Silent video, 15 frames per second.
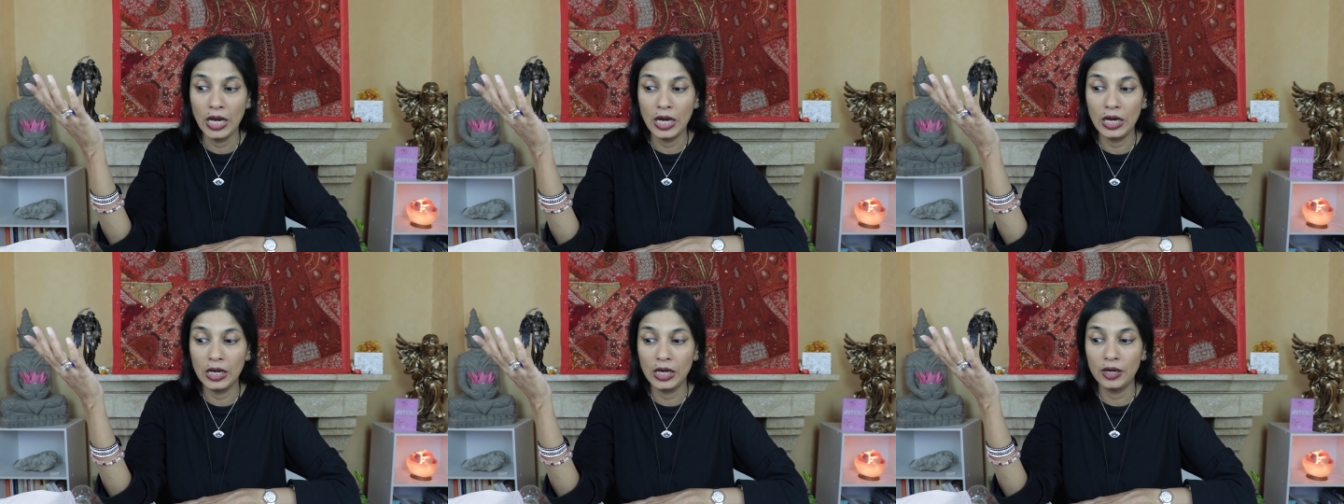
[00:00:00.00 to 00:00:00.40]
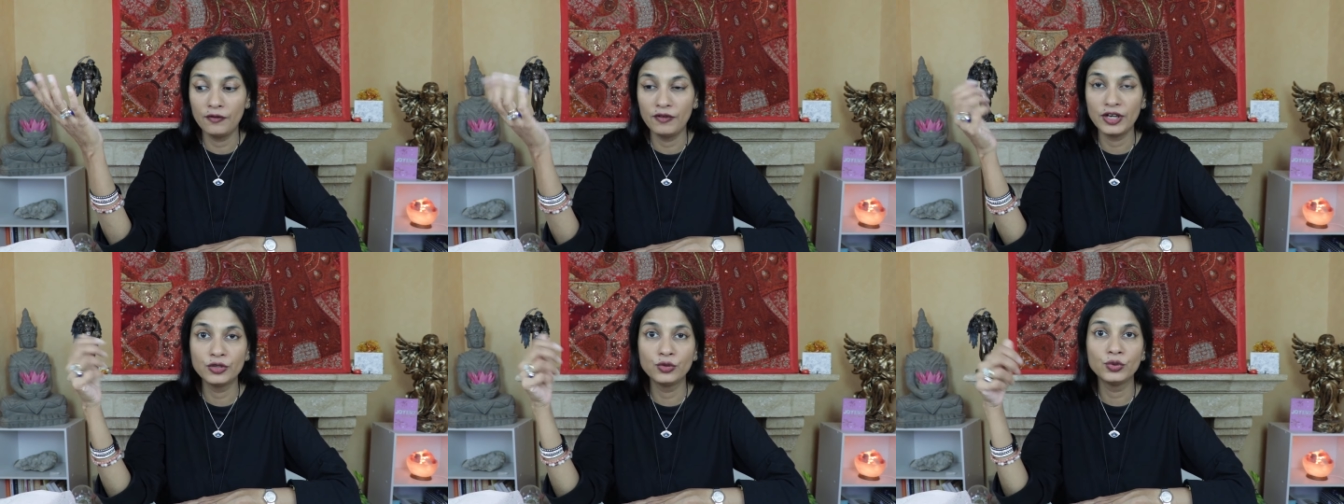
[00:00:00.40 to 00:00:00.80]
uh,
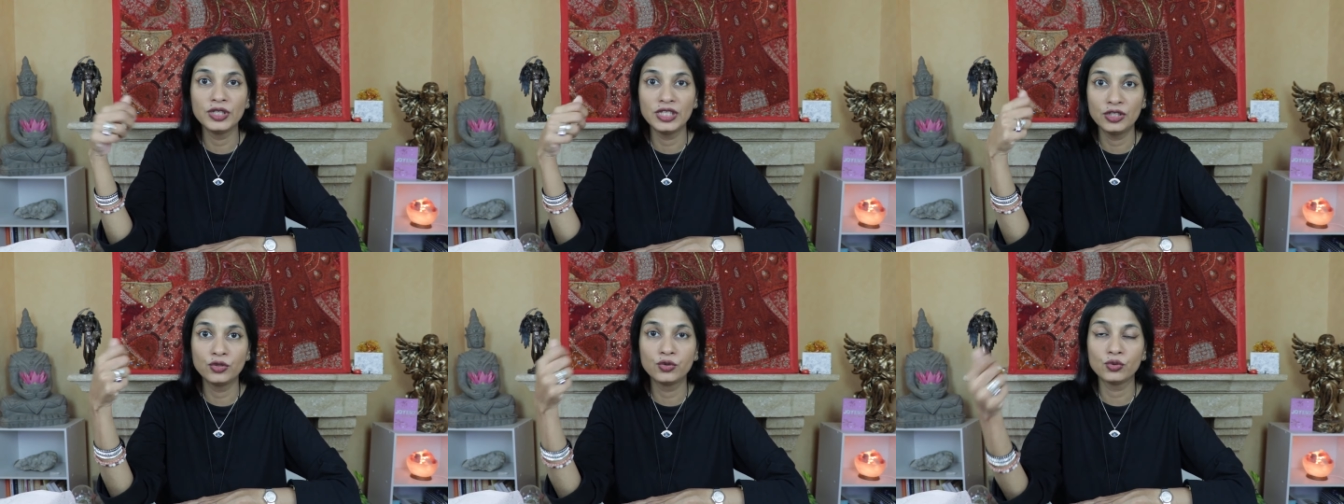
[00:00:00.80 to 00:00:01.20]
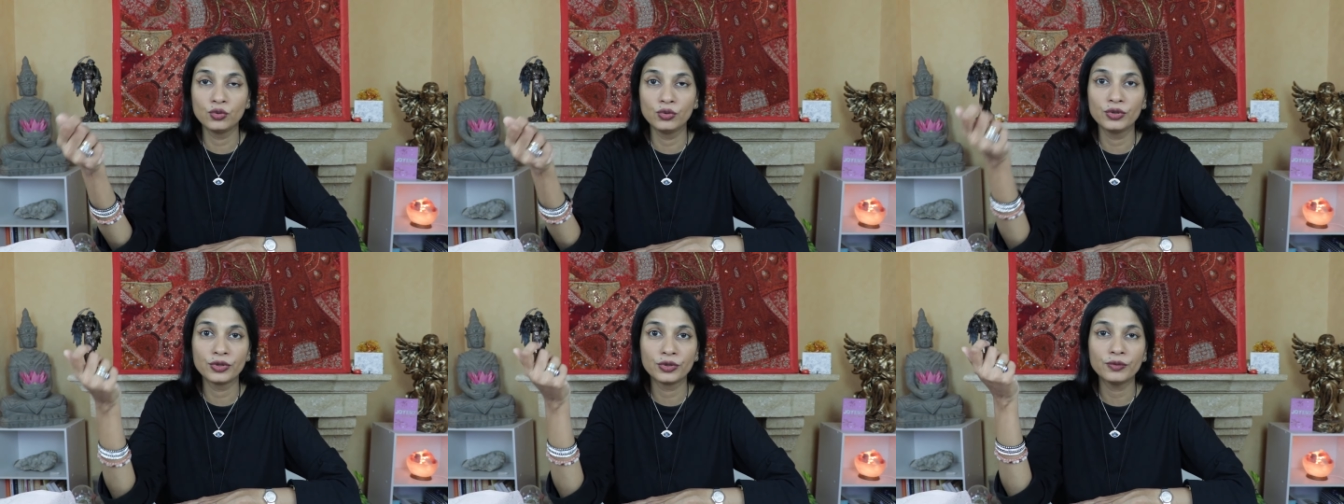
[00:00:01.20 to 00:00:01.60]
where you need
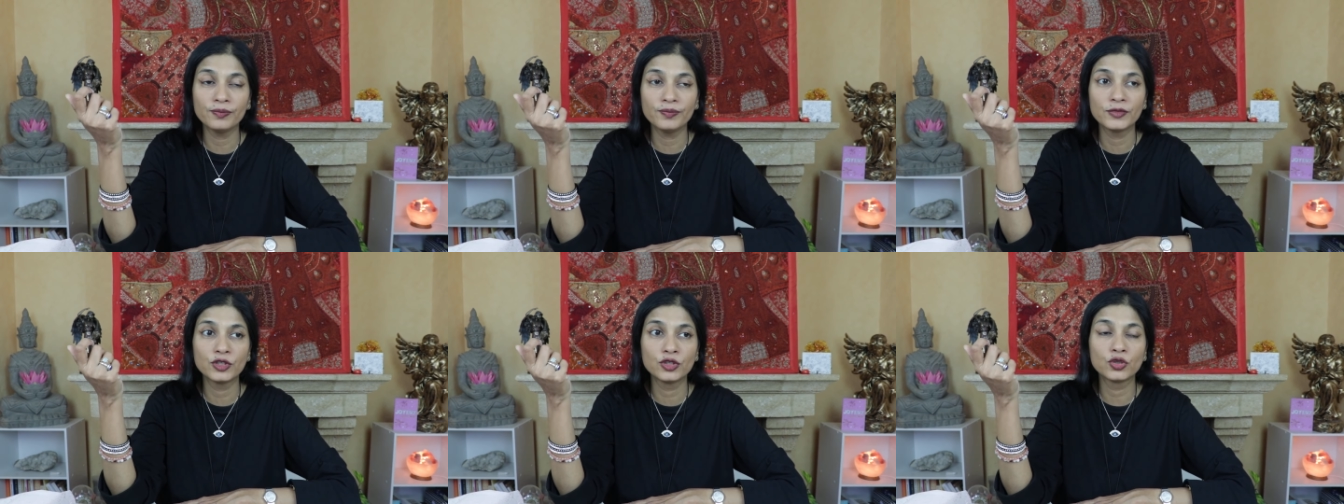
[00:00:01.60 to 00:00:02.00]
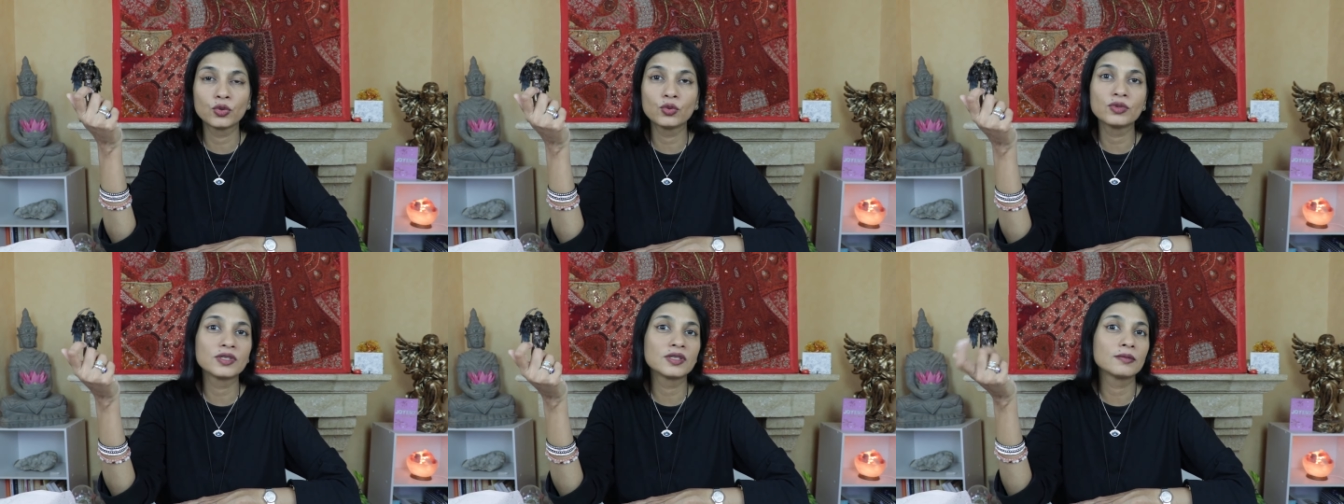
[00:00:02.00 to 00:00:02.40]
to you know
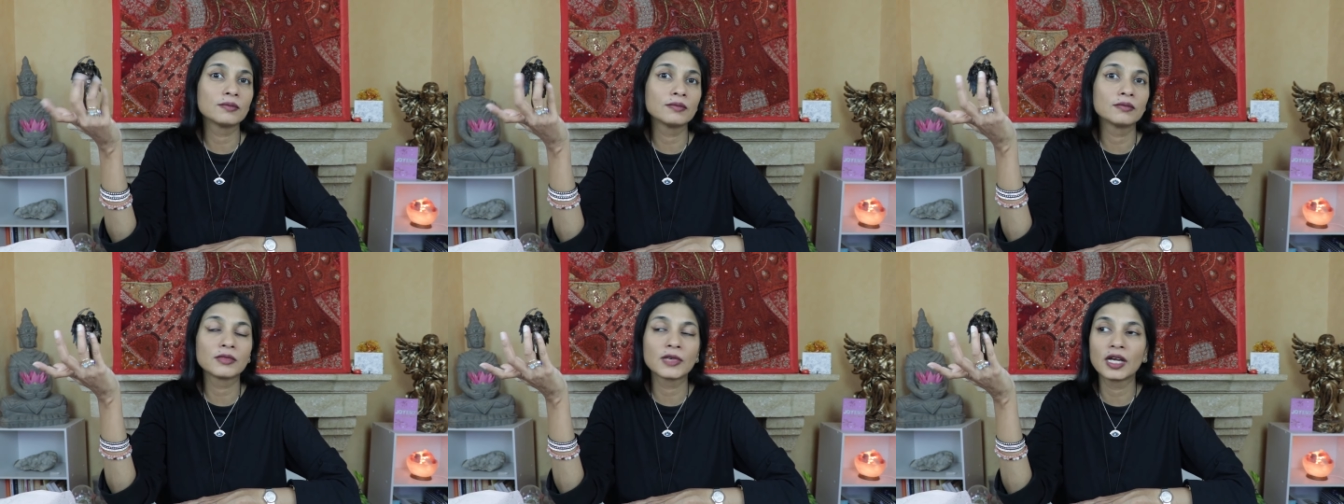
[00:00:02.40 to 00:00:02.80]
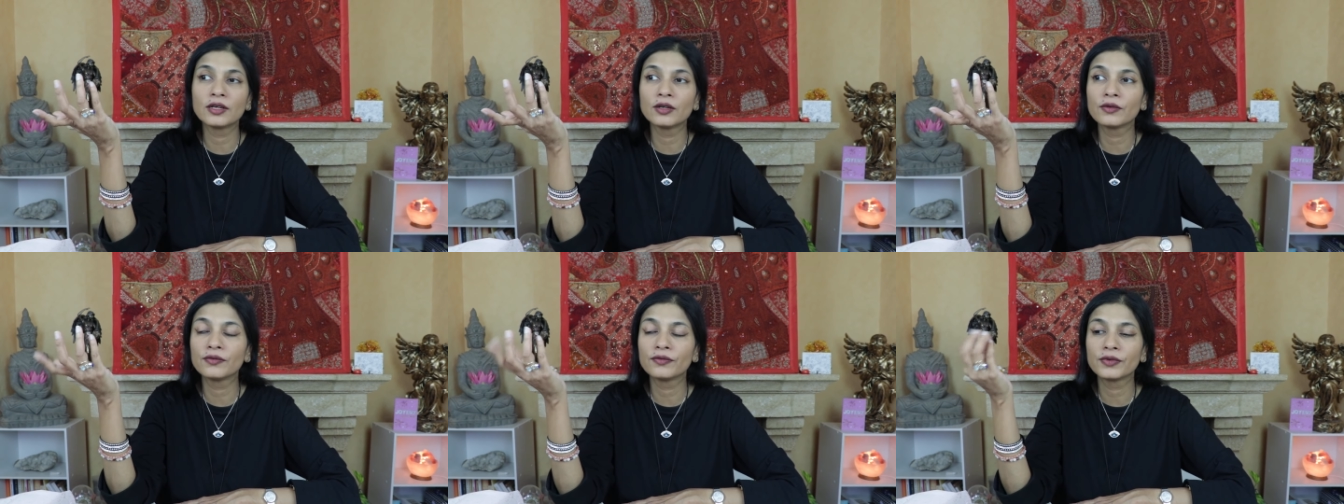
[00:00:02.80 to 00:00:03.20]
show some
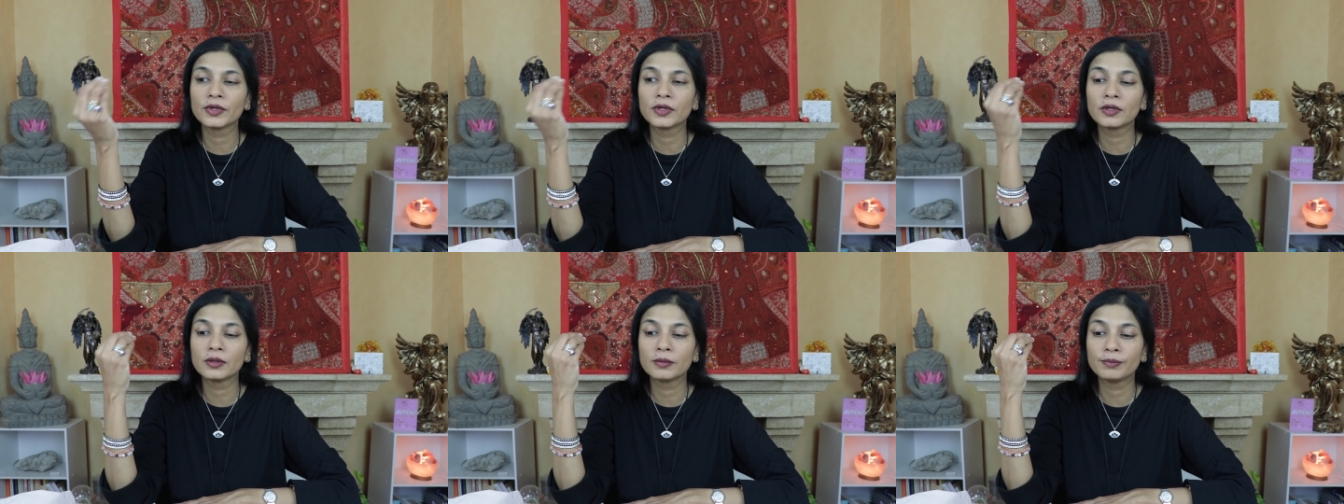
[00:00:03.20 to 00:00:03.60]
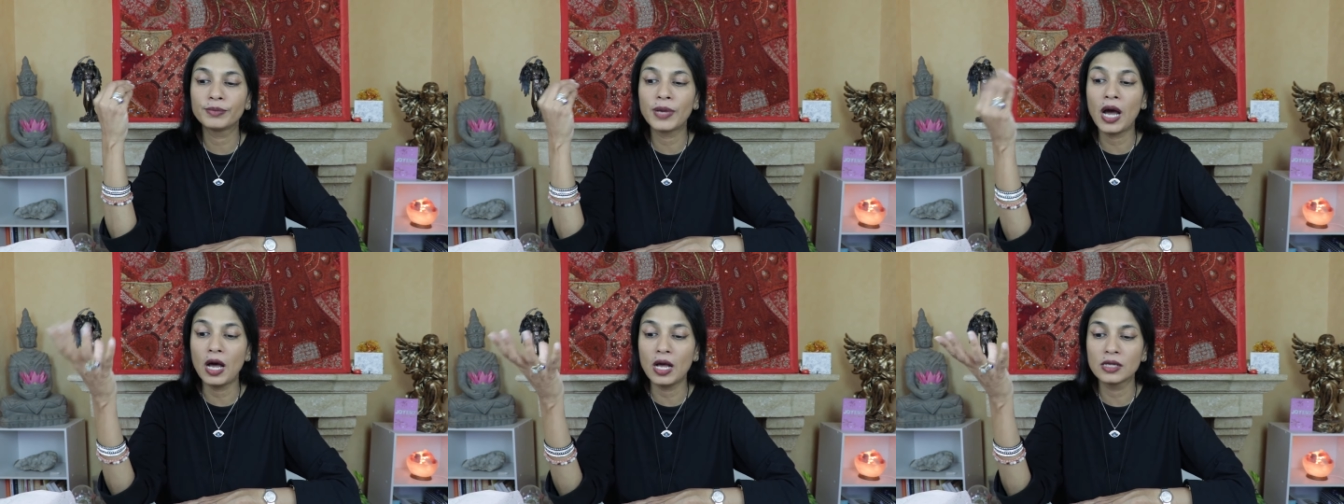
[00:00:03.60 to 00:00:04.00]
kind of uh,
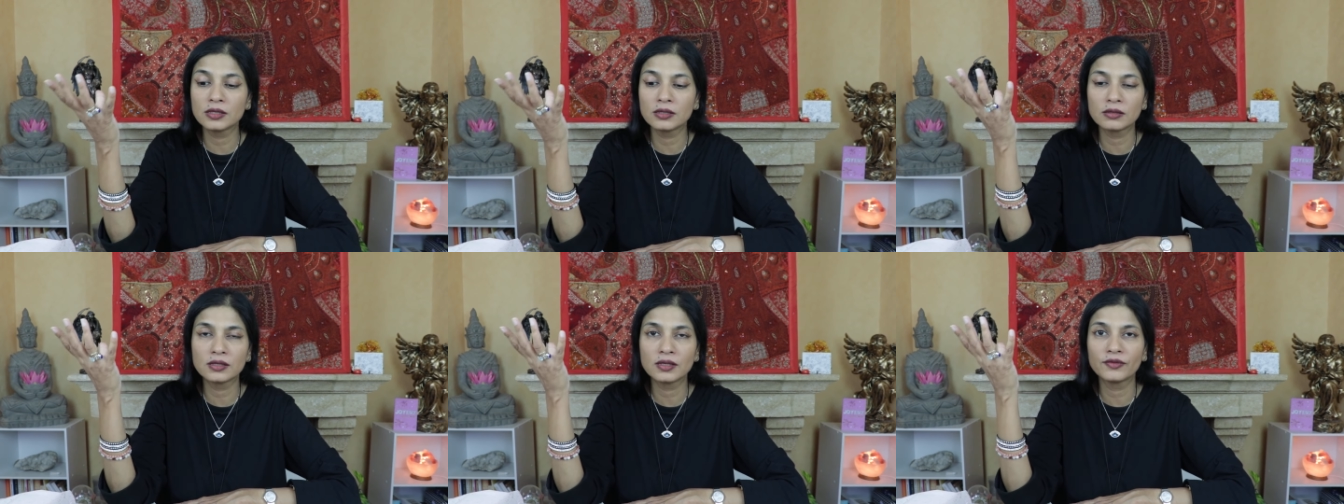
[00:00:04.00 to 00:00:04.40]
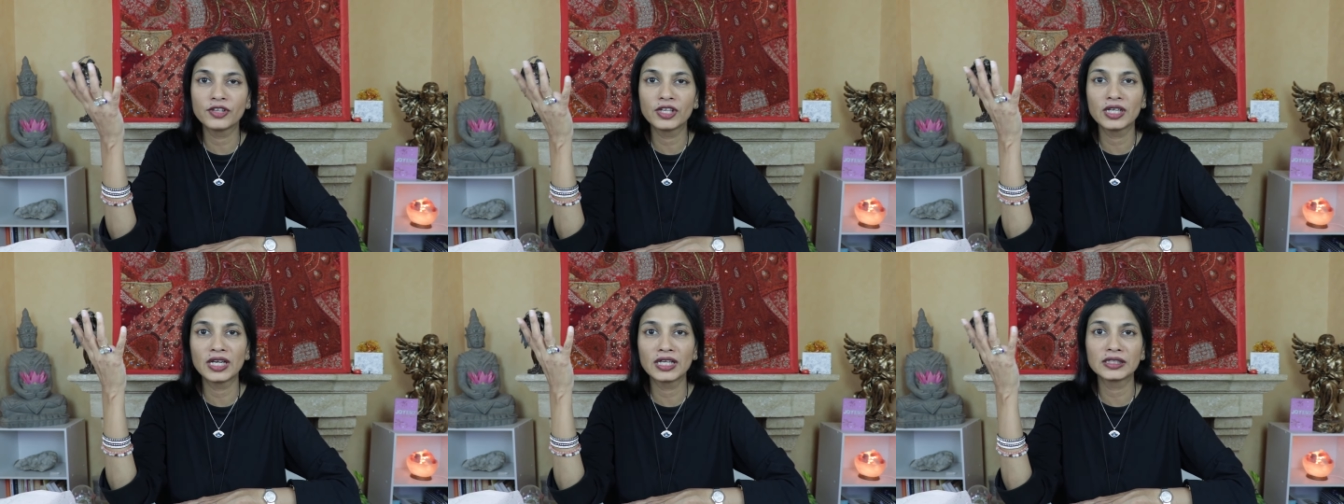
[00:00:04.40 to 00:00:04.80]
pass or
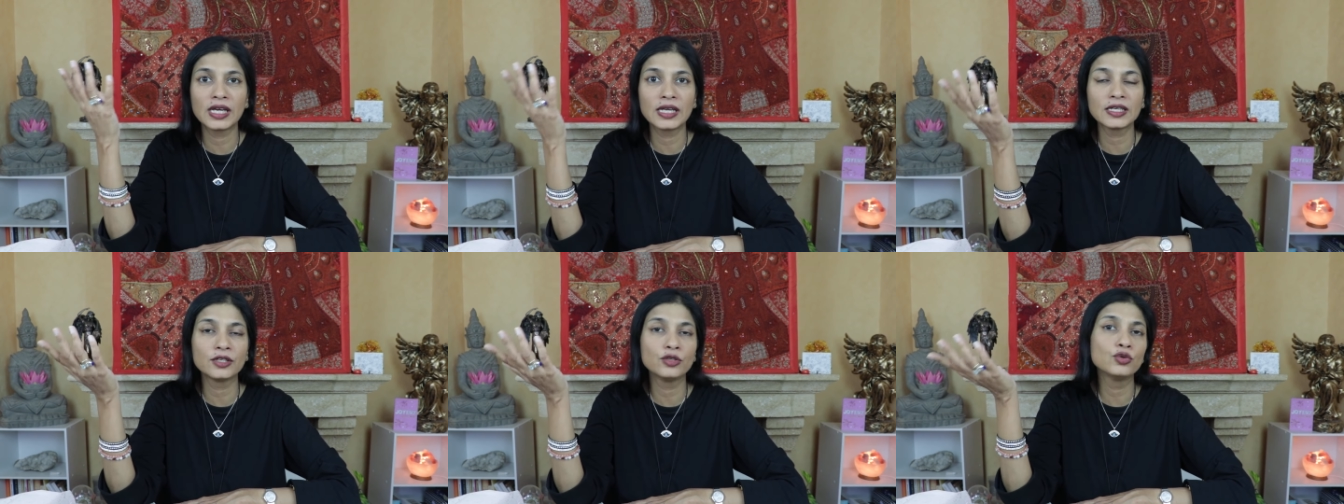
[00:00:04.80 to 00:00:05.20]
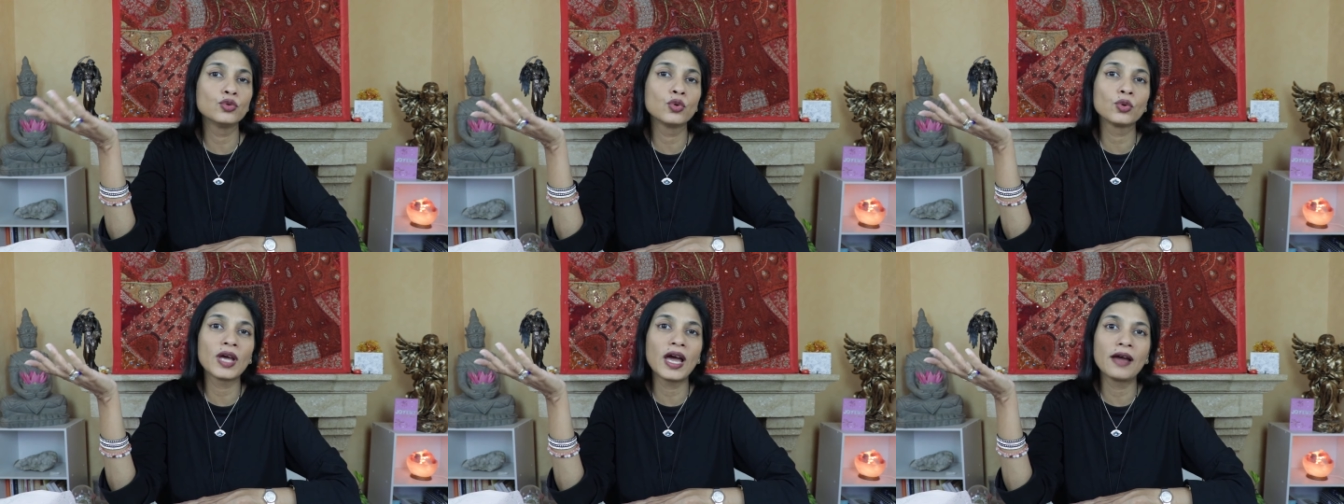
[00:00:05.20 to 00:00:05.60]
something like that and you
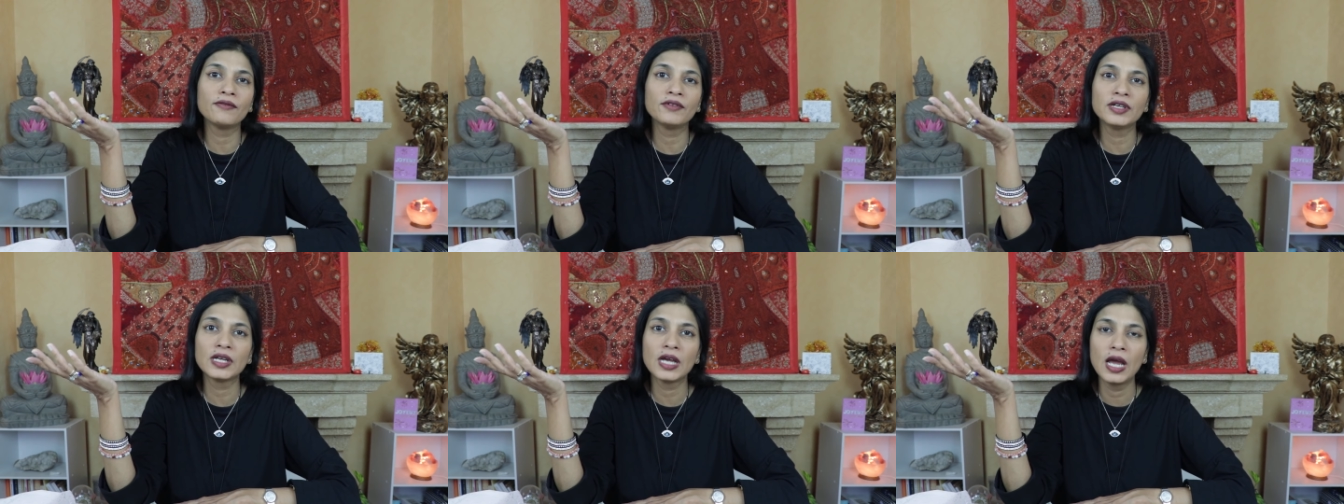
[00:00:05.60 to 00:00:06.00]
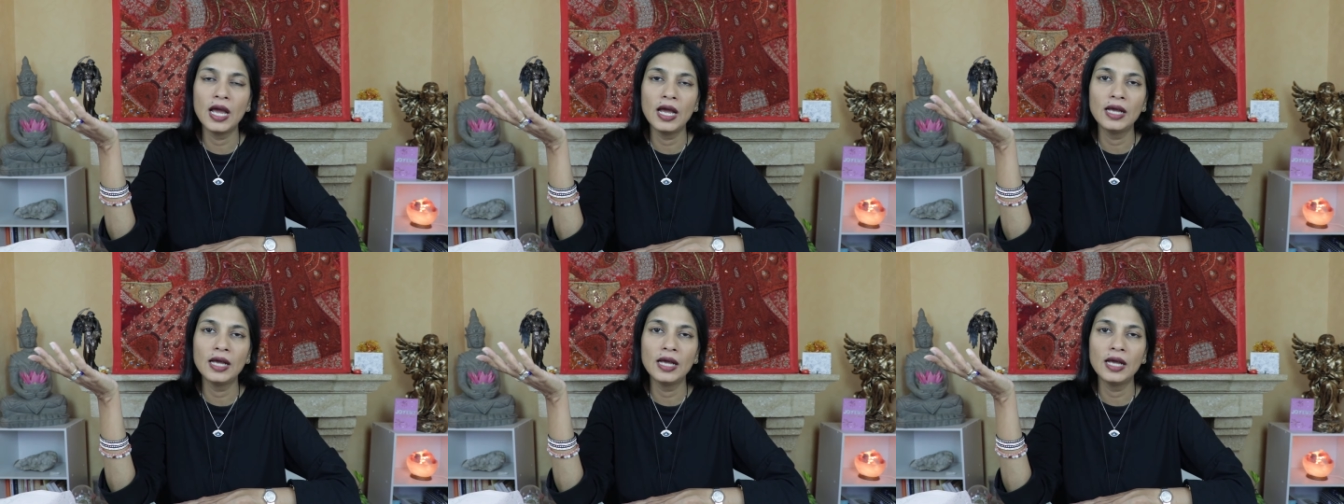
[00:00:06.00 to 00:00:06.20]
don't have it